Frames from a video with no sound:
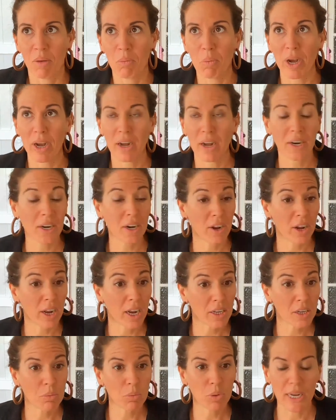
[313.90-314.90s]
Well, I don't know how
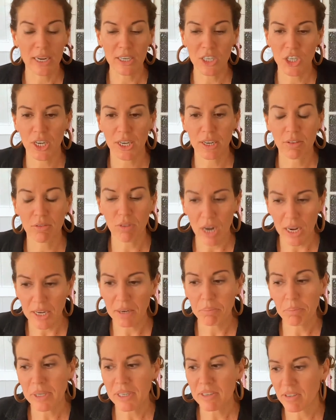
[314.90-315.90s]
you would actually run
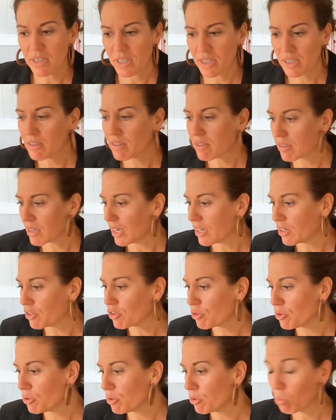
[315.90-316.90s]
a business and
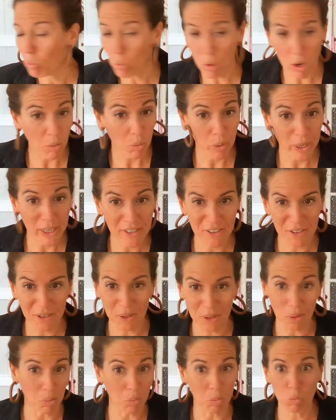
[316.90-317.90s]
do what we
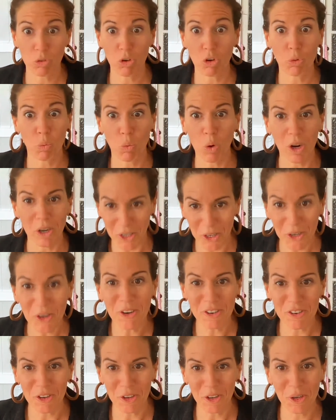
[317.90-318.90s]
do or do what
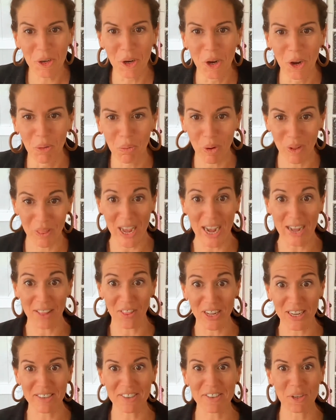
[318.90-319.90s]
you do
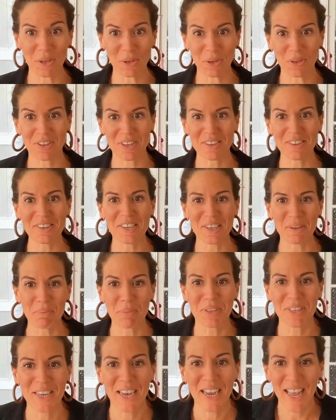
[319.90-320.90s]
without these two
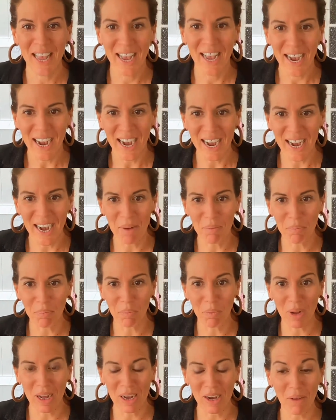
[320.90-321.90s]
systems.
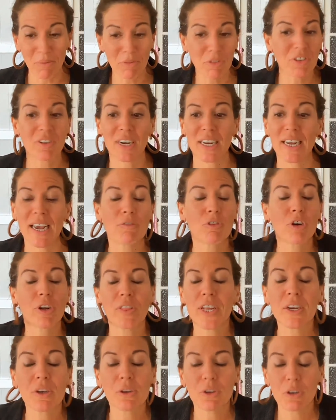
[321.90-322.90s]
Obviously,
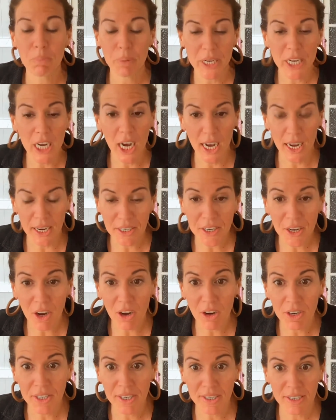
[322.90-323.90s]
everything could be hard
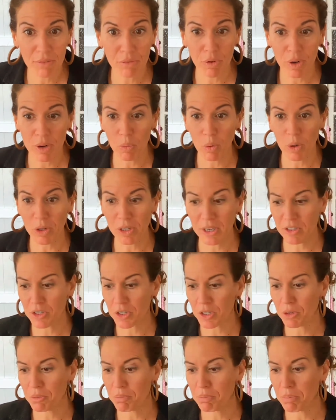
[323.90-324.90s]
coded if we wanted to,